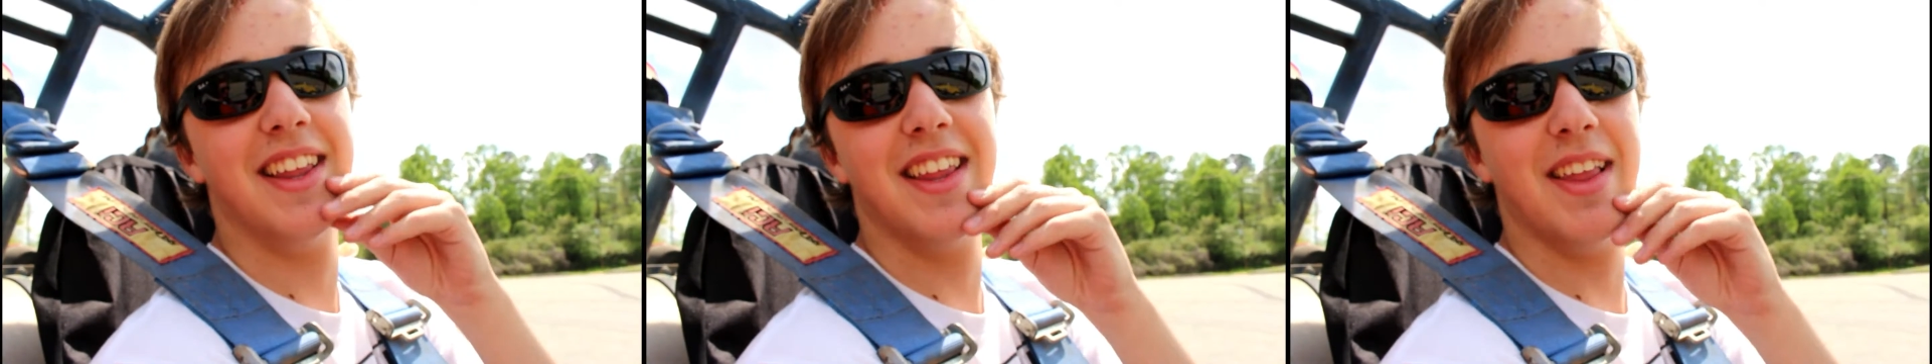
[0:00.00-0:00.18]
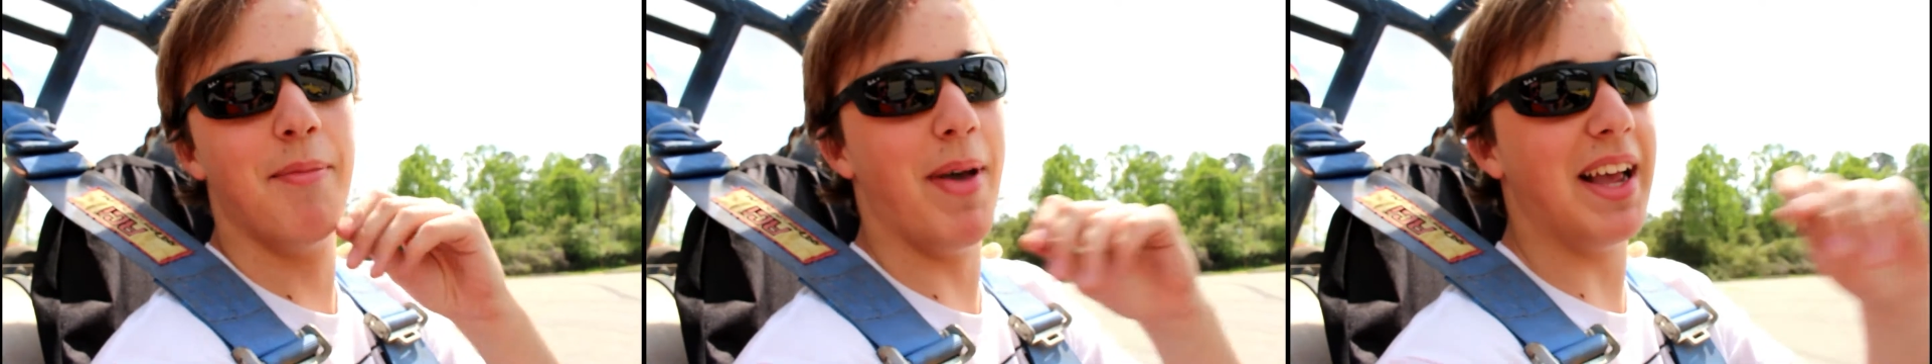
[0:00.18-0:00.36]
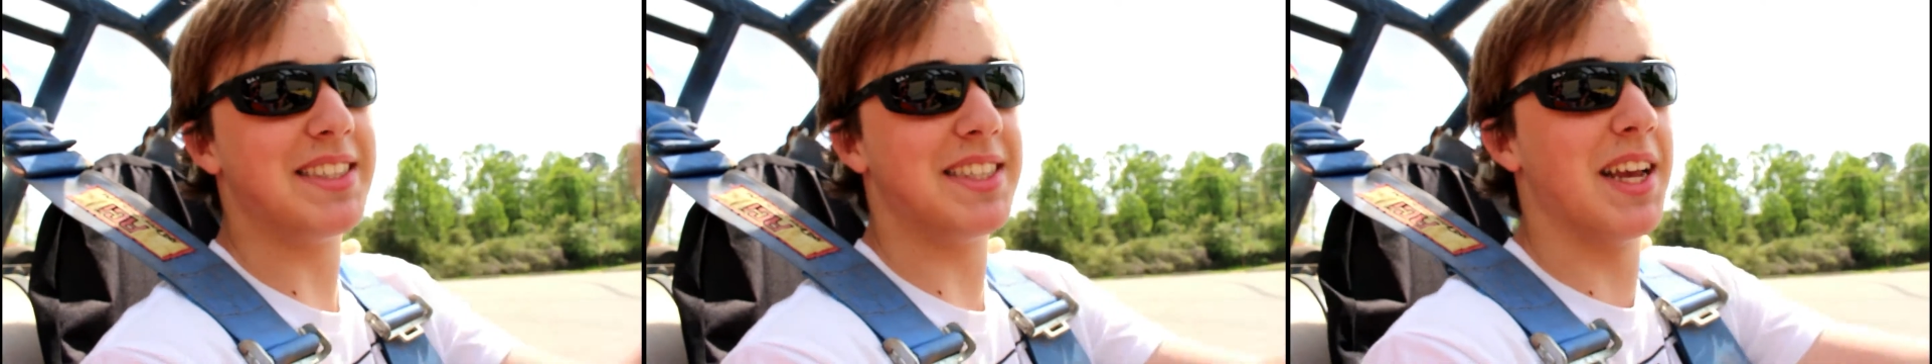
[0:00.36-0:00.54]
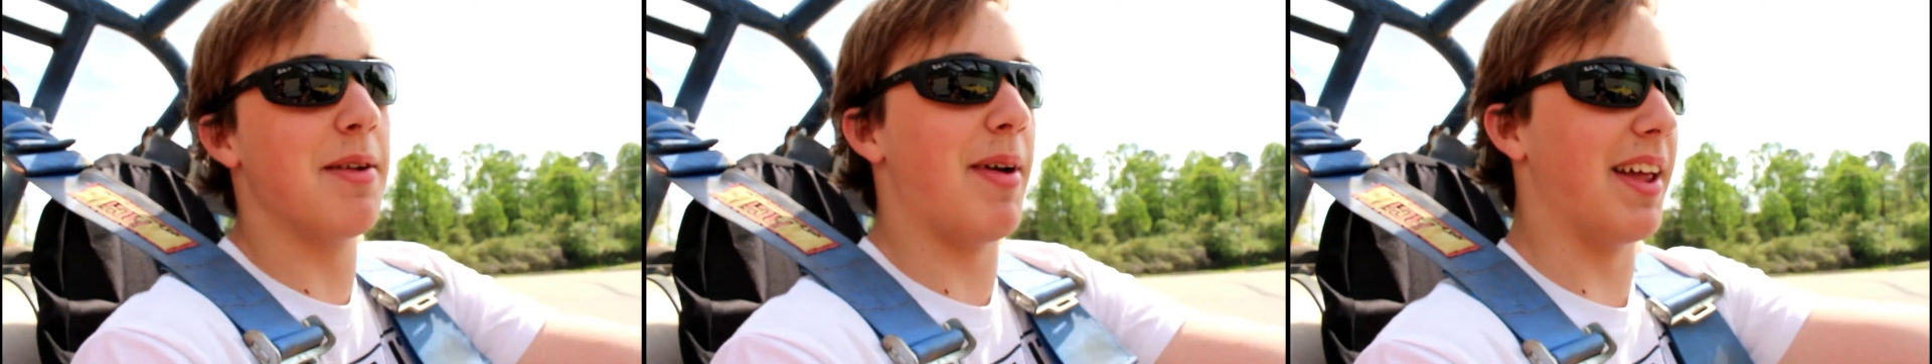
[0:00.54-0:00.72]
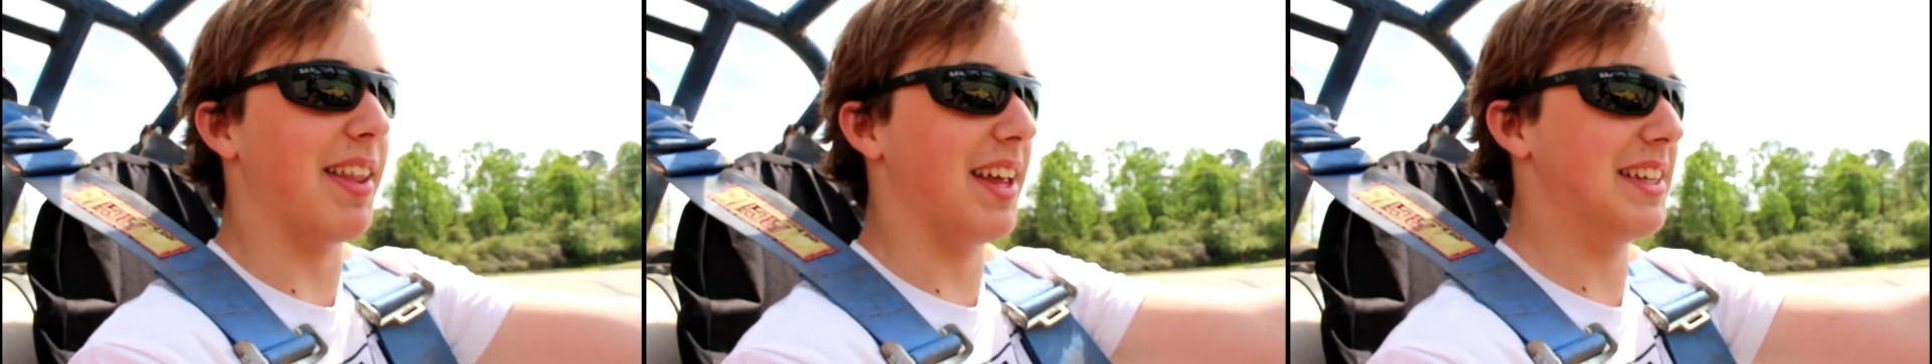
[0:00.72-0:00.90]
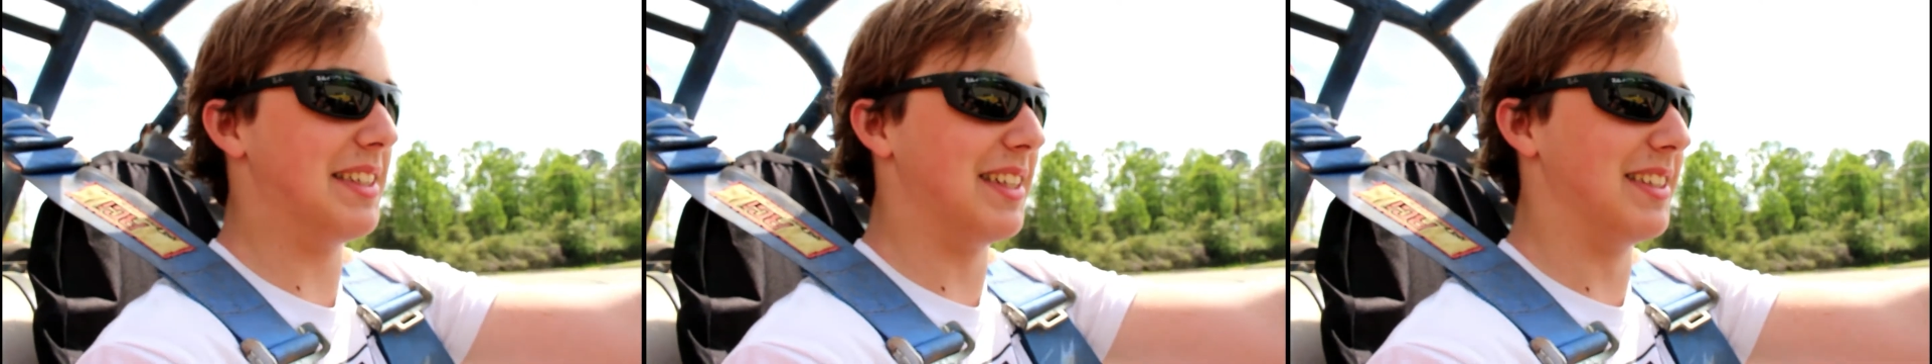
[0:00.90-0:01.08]
the best thing about
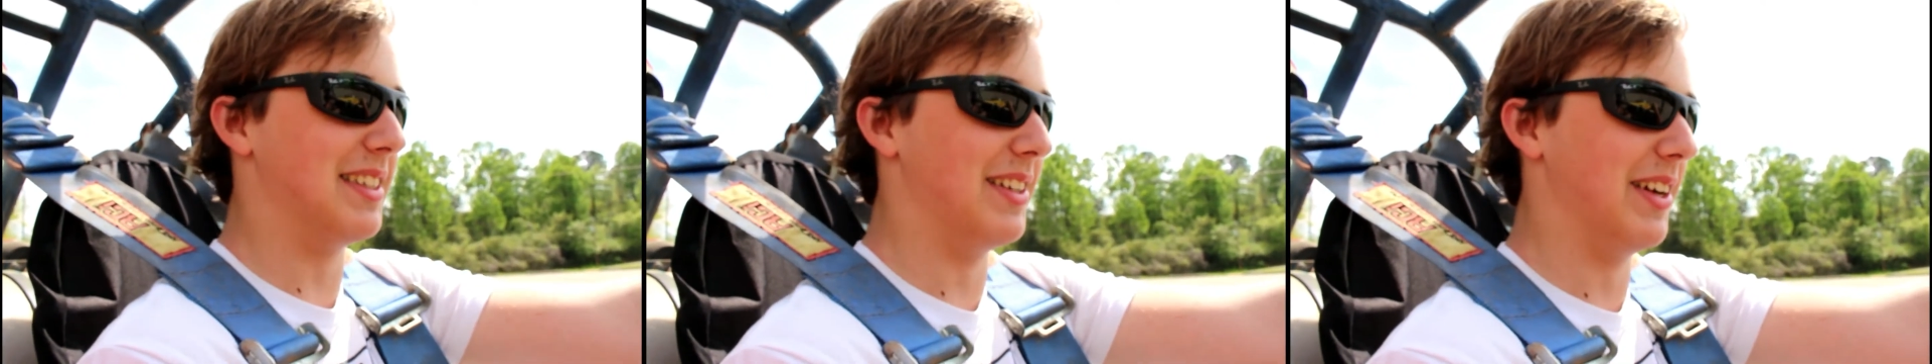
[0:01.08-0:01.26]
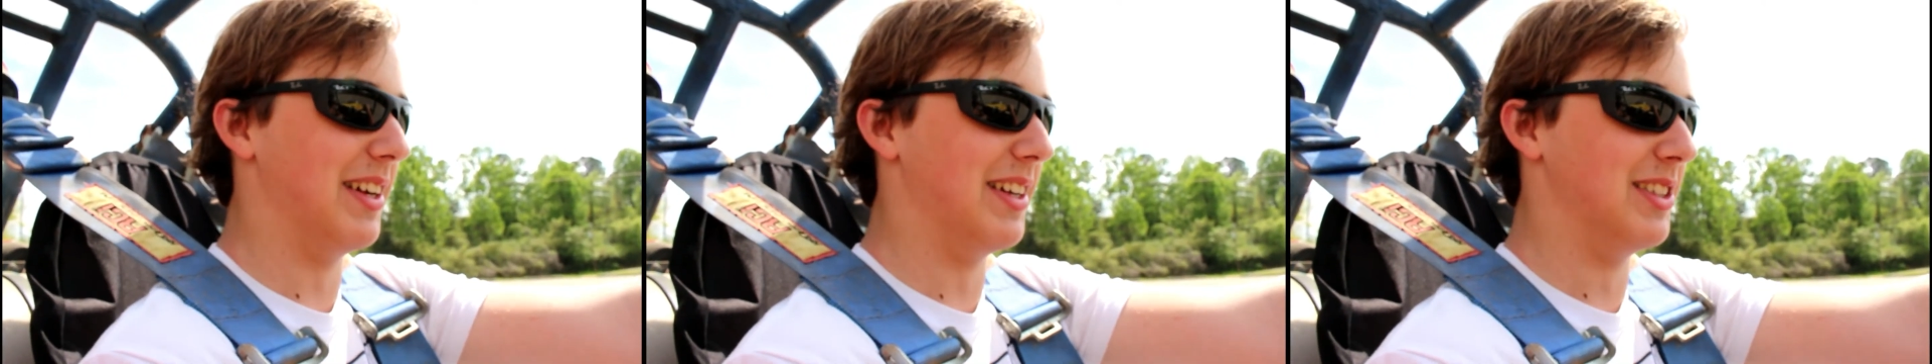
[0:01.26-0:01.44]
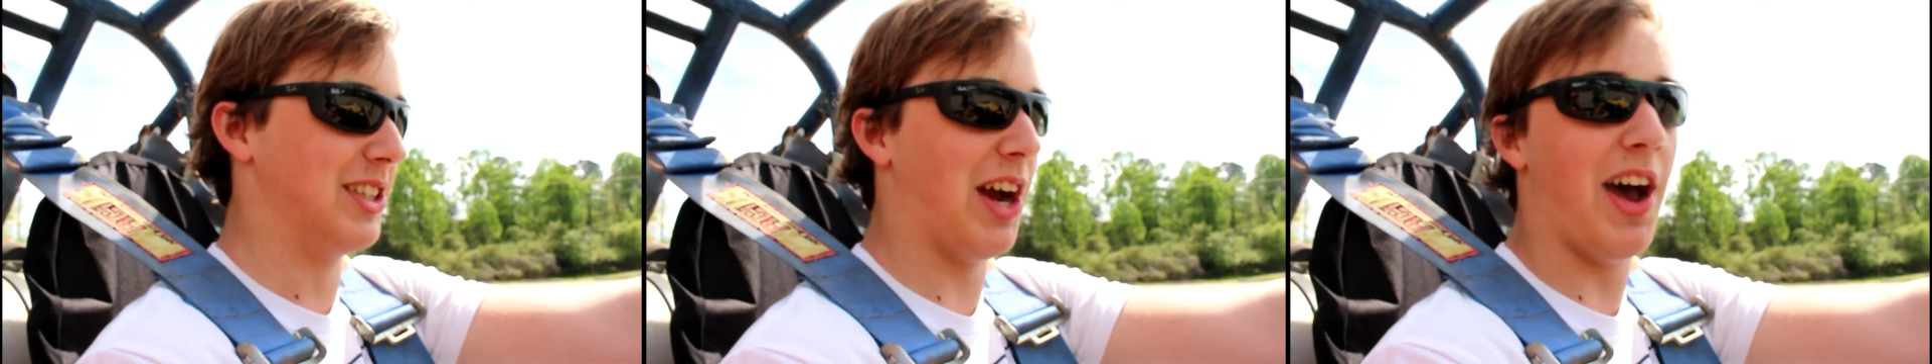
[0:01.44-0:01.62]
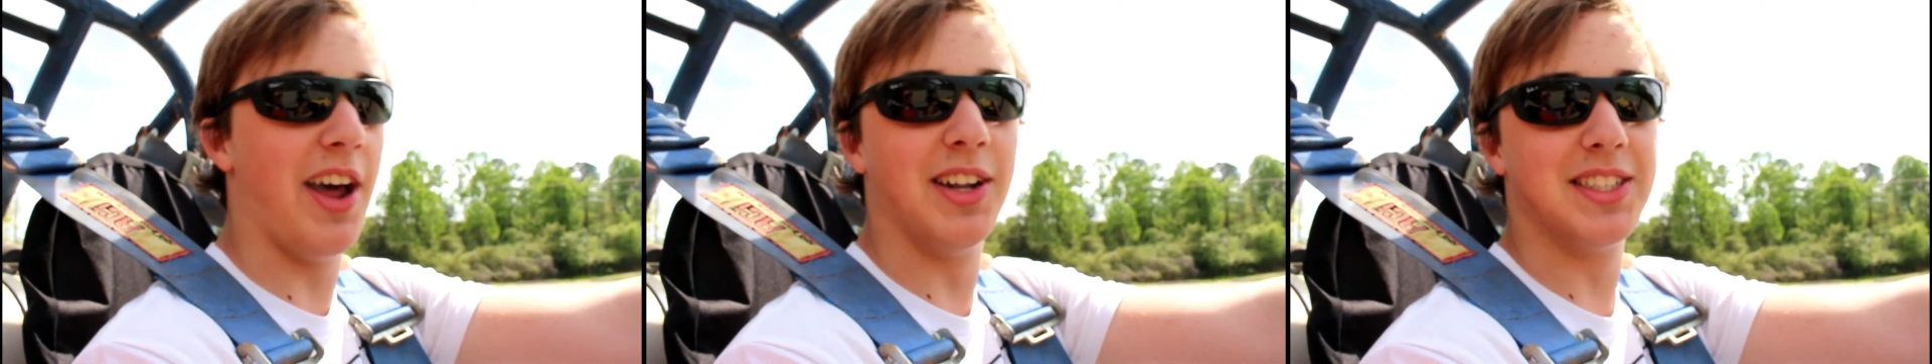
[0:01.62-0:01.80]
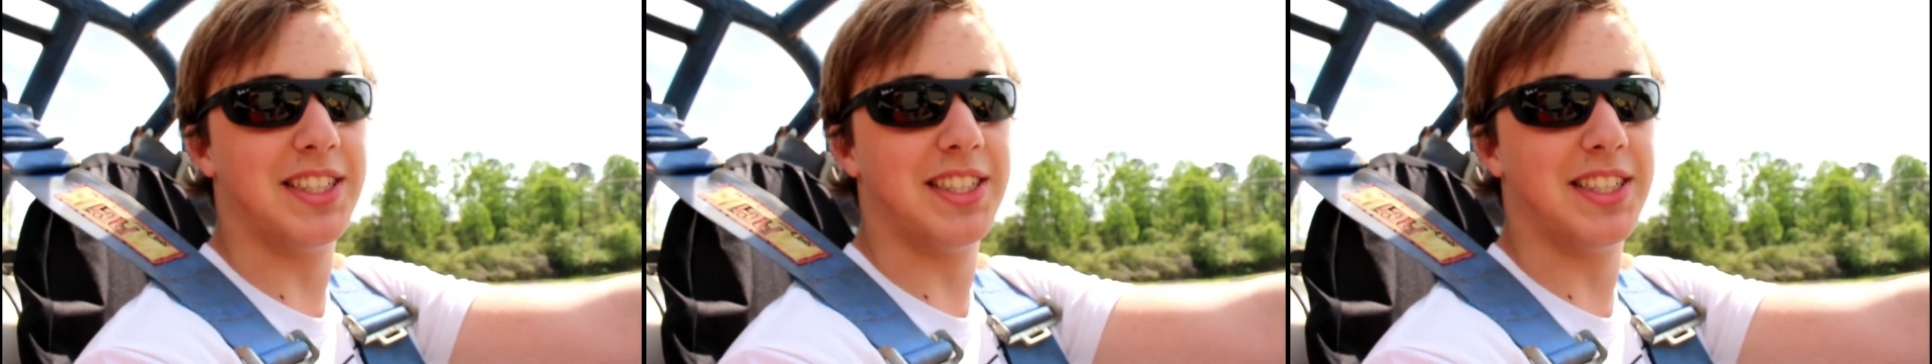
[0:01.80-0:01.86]
this, John